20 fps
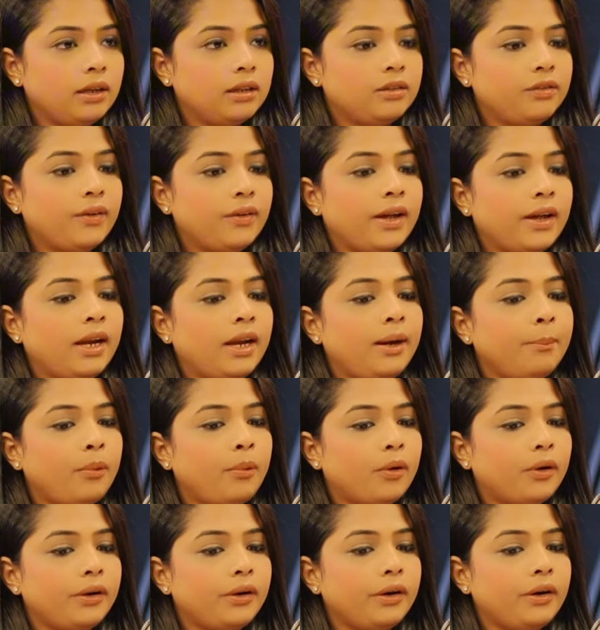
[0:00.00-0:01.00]
It's very
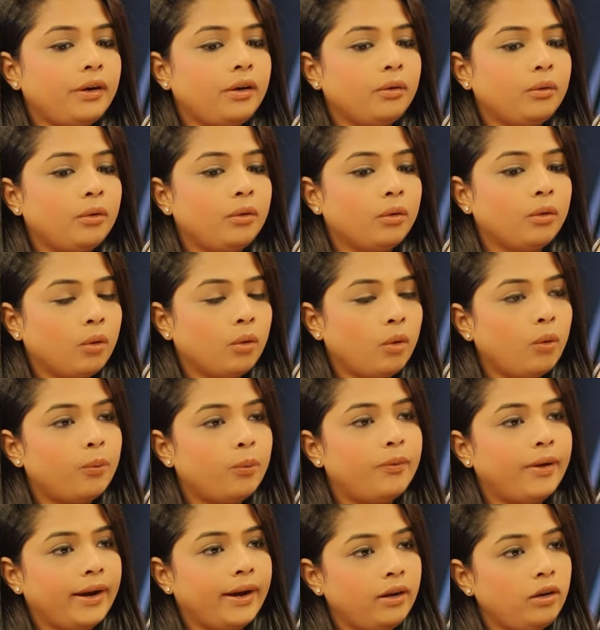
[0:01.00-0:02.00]
important to know
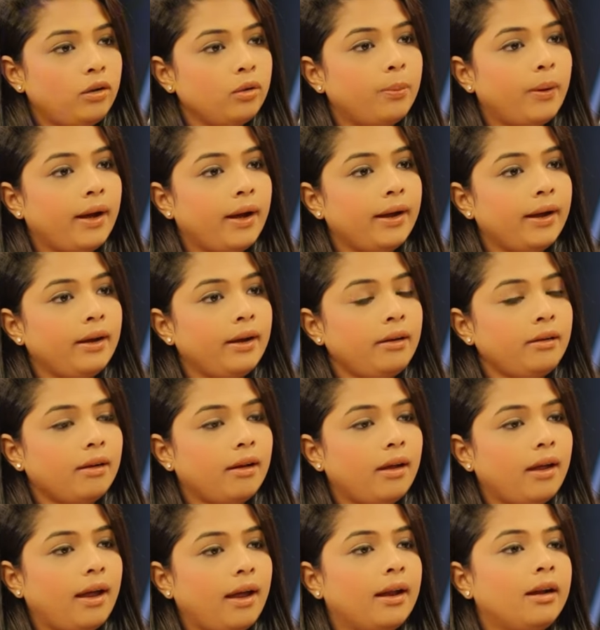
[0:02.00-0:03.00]
when to buy it
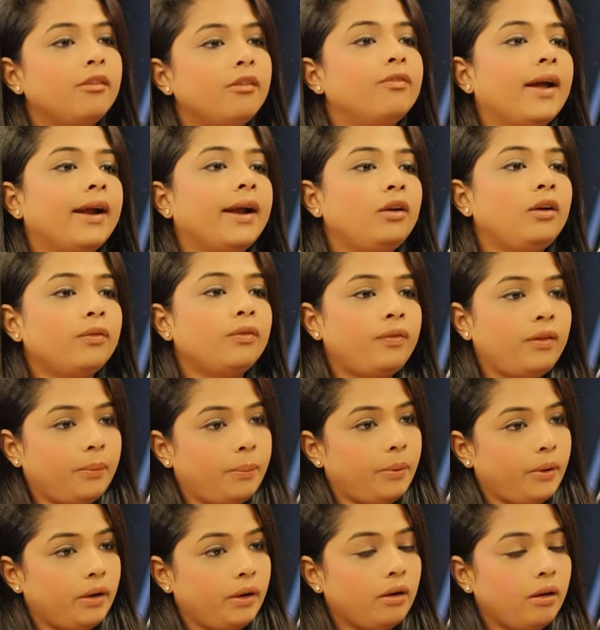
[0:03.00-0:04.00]
and when to
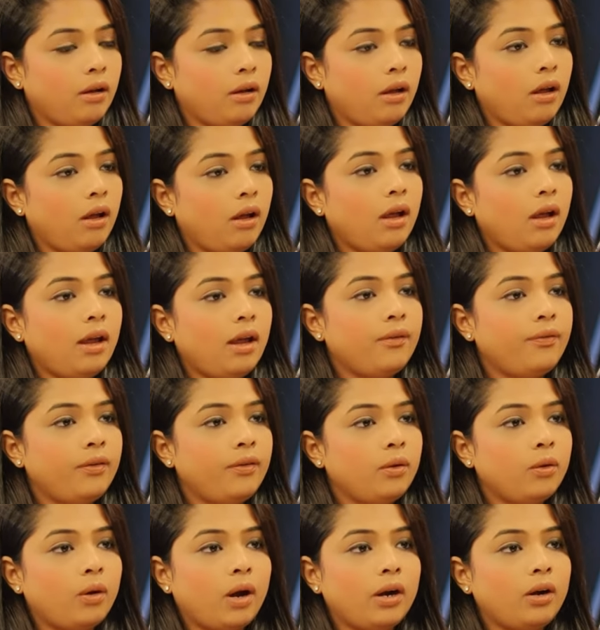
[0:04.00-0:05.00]
flip it. If
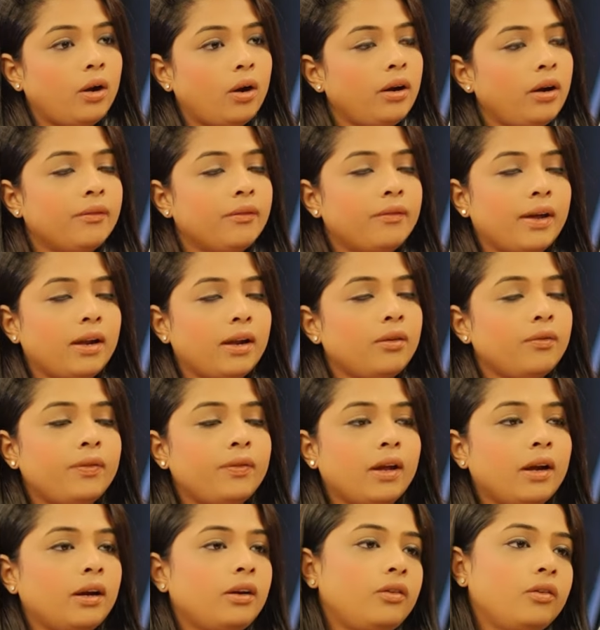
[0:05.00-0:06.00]
you are not aware of
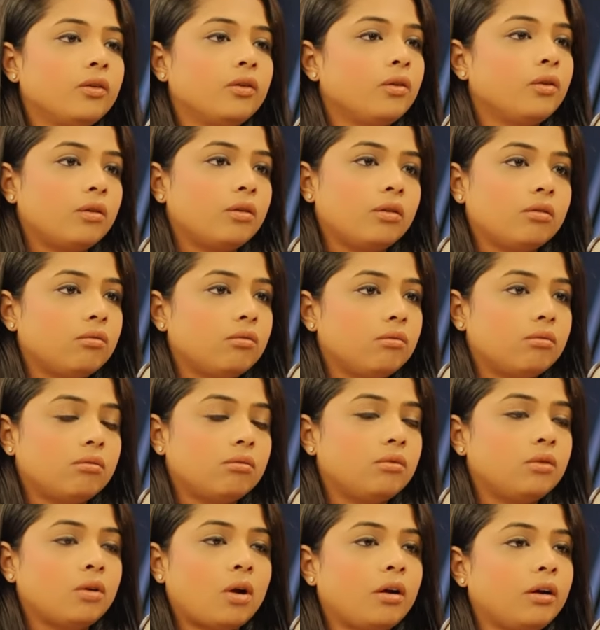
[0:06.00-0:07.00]
that, you're
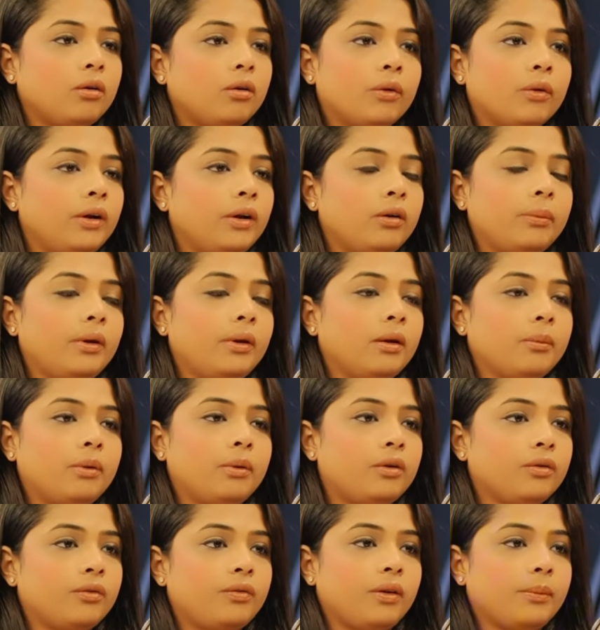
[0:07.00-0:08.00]
not going to be
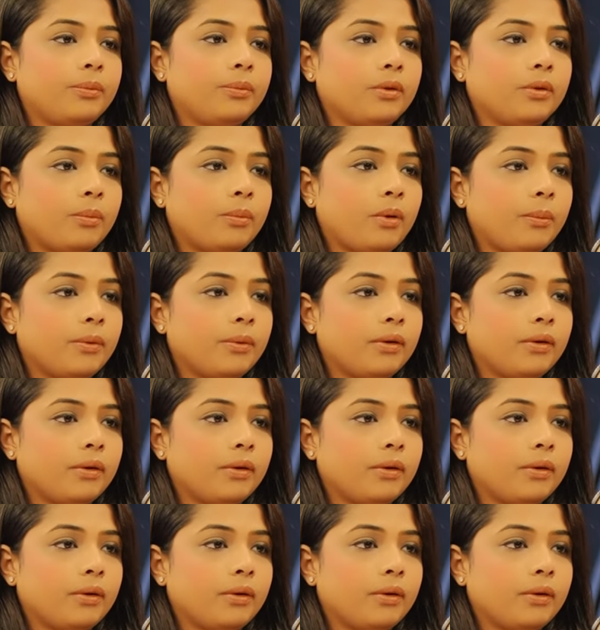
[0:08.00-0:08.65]
able to flip the property. One